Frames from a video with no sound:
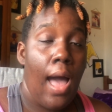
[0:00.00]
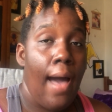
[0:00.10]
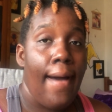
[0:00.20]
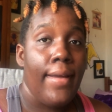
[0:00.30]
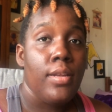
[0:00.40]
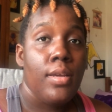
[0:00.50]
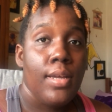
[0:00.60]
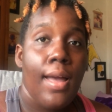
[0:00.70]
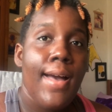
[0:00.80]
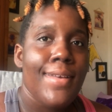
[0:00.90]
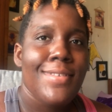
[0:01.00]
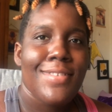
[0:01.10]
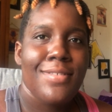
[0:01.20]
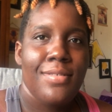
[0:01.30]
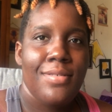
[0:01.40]
And
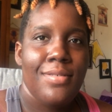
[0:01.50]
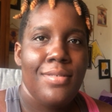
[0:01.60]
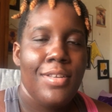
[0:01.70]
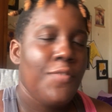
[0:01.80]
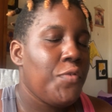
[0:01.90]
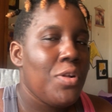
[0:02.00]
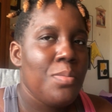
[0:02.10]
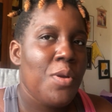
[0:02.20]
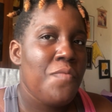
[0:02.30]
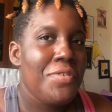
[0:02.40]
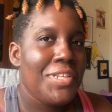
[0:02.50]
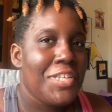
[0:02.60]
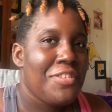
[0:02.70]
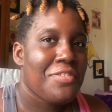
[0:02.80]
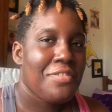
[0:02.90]
guys, you can follow me over on
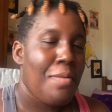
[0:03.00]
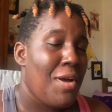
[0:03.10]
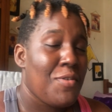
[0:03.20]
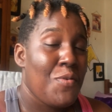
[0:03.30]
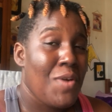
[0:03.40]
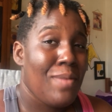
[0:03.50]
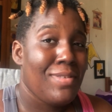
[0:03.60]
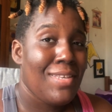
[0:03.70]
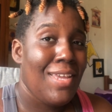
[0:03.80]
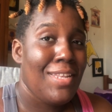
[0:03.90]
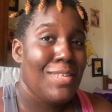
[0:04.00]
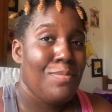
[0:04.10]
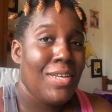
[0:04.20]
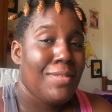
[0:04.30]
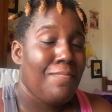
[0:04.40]
Instagram. I don't know why I'm saying
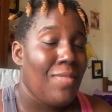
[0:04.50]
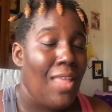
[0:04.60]
this, but